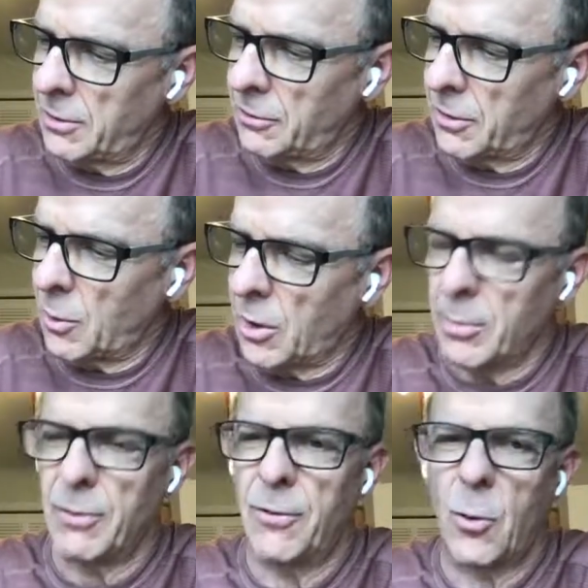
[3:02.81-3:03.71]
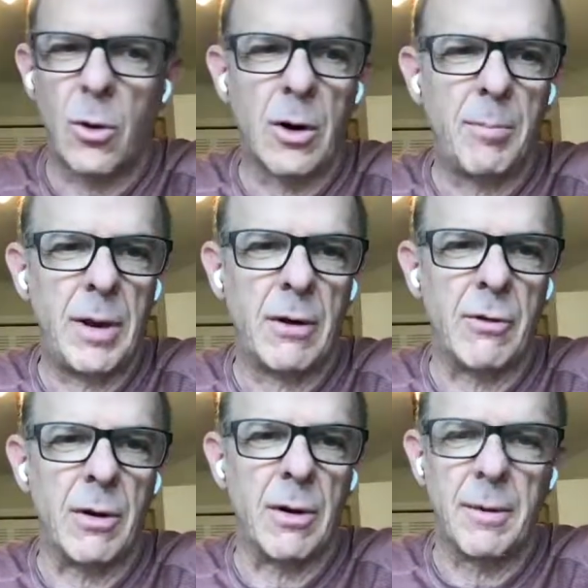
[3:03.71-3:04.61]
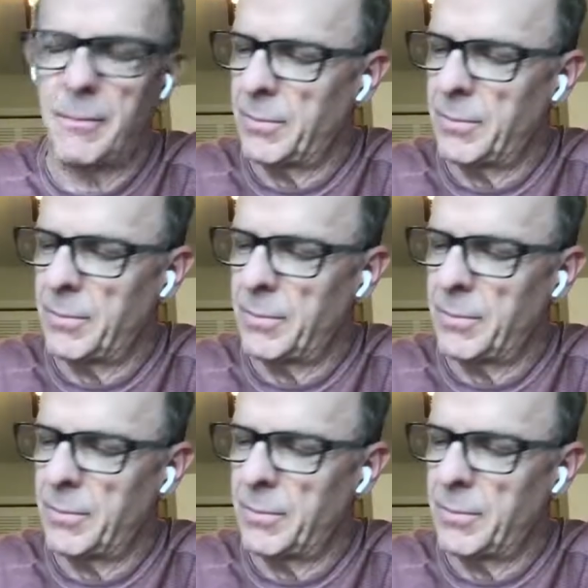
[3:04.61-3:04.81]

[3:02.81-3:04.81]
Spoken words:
So our before picture,